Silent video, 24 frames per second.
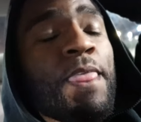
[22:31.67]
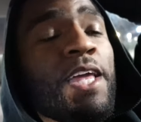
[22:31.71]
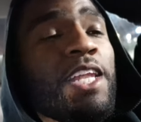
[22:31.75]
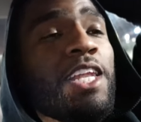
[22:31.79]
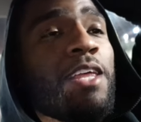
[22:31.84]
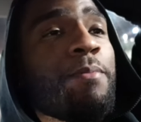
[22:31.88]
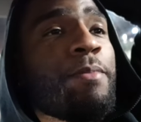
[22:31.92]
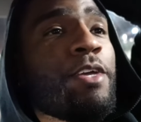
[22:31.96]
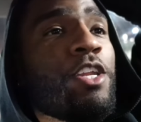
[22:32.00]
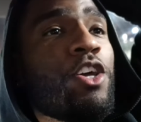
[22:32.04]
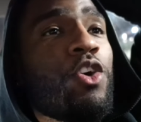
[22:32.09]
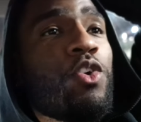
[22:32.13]

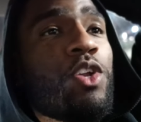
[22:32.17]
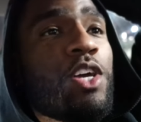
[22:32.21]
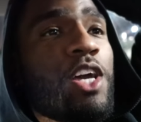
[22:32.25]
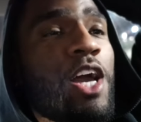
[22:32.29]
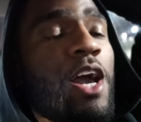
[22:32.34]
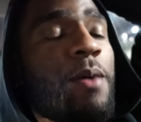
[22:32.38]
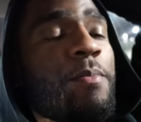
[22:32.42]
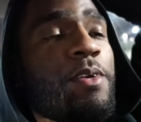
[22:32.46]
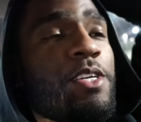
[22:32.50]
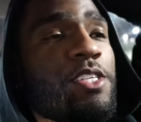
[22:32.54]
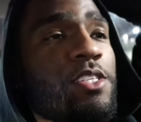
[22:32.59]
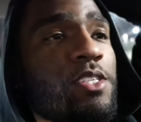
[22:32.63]
Let me know in the
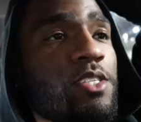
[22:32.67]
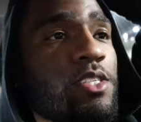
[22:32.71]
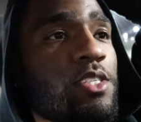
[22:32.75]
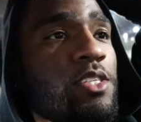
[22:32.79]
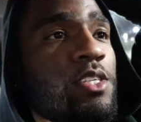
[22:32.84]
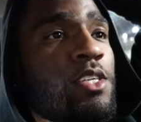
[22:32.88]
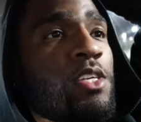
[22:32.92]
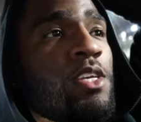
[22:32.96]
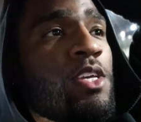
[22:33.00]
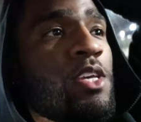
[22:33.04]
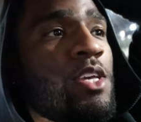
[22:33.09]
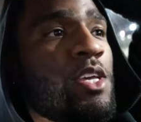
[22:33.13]
comments.
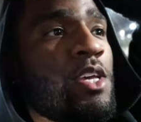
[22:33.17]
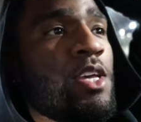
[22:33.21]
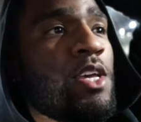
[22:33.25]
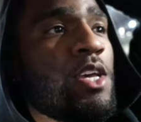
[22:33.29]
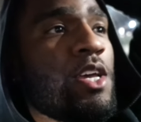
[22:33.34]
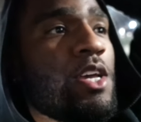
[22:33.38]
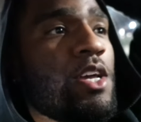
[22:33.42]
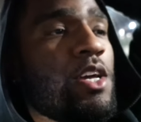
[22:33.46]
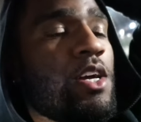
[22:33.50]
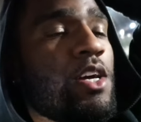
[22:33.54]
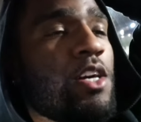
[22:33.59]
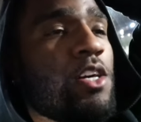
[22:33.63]

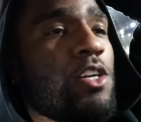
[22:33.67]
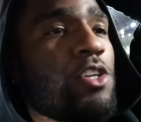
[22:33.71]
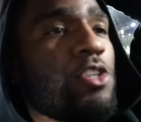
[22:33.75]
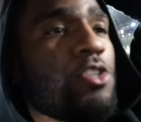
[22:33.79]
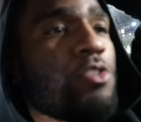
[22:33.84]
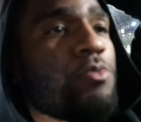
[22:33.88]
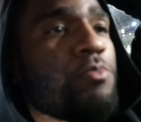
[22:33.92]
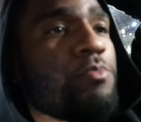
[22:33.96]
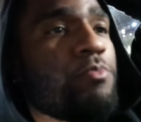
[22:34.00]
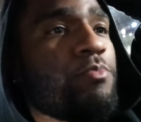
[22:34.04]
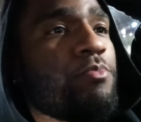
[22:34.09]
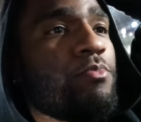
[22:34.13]

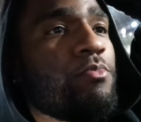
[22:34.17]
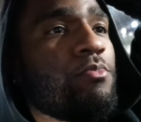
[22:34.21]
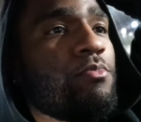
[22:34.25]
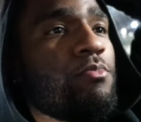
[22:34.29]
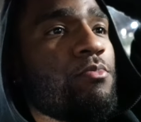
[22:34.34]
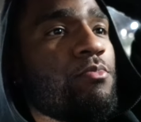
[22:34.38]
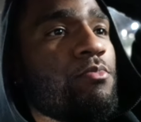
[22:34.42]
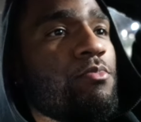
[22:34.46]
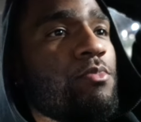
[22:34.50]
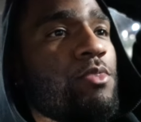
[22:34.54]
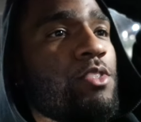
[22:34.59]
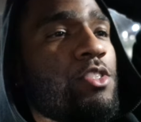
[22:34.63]
Um,
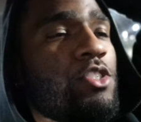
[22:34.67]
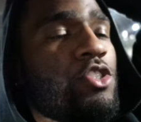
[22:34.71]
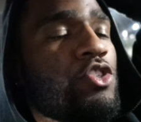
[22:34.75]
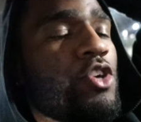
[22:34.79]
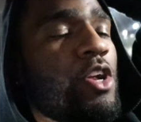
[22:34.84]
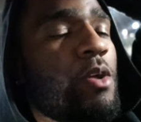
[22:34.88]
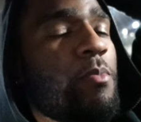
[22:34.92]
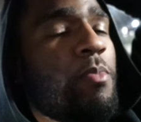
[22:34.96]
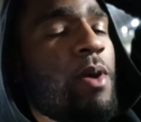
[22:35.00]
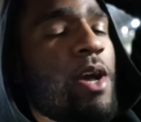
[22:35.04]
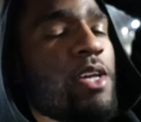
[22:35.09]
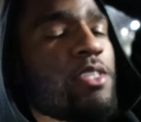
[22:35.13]

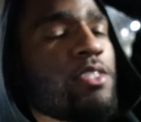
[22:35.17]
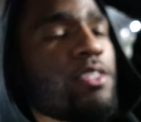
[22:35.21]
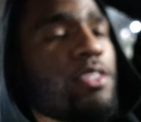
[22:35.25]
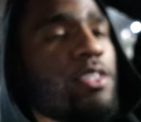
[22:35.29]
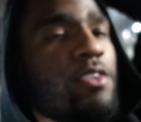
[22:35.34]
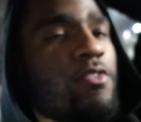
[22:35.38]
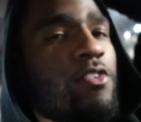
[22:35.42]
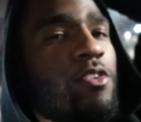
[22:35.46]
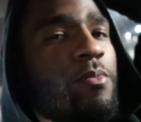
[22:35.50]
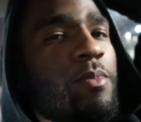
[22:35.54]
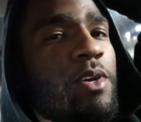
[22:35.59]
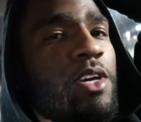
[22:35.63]
straight
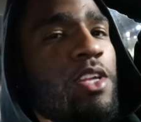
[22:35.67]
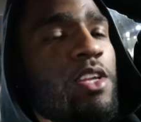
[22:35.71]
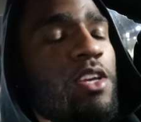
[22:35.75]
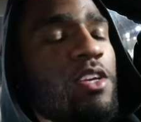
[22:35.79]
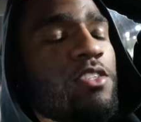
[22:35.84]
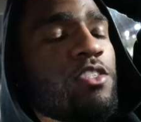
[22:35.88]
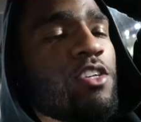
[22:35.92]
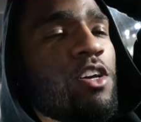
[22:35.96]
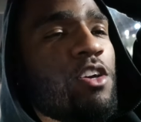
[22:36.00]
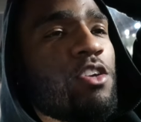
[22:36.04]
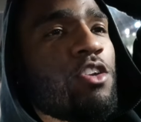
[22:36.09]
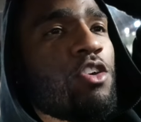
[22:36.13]
positivity, man.
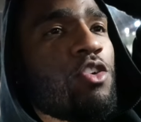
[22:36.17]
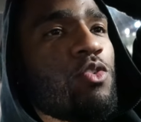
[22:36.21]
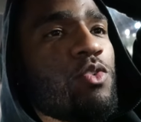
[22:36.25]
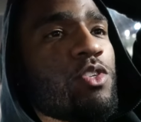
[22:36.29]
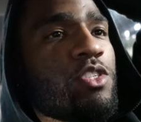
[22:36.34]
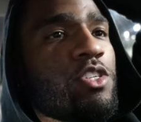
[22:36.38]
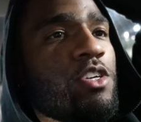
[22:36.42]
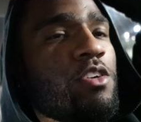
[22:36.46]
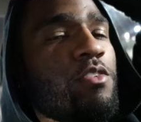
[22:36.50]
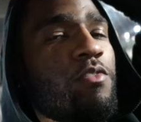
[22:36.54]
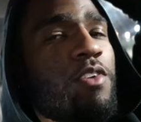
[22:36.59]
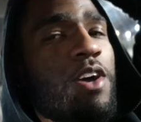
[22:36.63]
As y'all know, it's
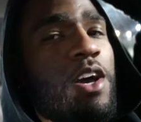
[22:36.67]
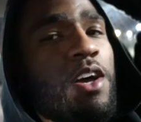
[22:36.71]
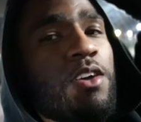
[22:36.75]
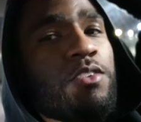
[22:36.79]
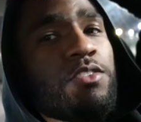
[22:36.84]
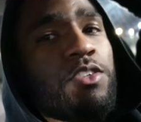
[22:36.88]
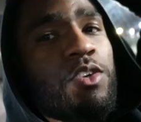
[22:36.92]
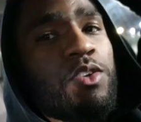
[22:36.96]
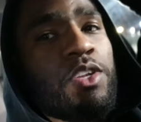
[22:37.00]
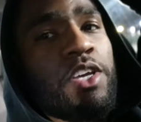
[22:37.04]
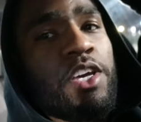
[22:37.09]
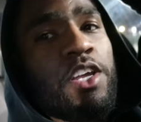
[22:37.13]
good
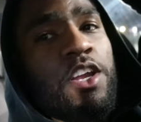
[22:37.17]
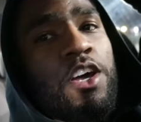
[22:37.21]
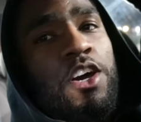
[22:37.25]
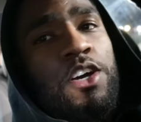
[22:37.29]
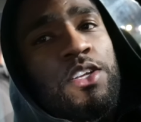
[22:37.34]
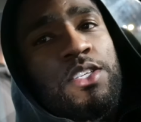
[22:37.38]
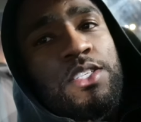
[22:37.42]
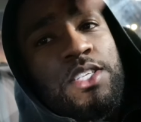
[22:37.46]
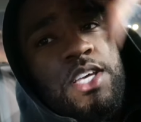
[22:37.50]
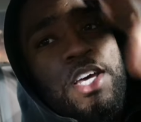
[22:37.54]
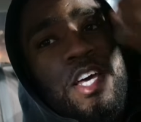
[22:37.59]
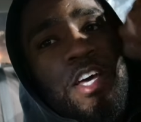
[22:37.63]
vibes only at
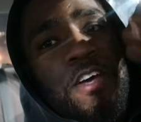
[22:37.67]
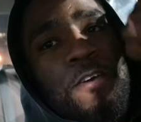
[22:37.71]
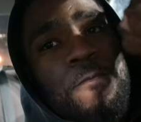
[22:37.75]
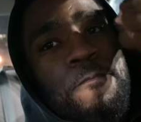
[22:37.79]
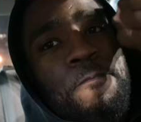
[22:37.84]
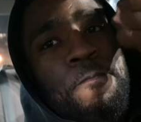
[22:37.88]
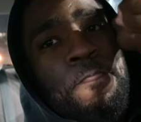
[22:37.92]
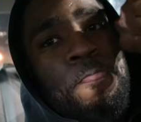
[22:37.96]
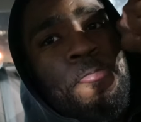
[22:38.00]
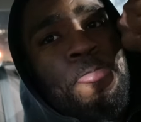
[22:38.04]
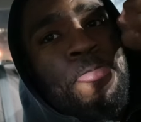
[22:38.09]
all time.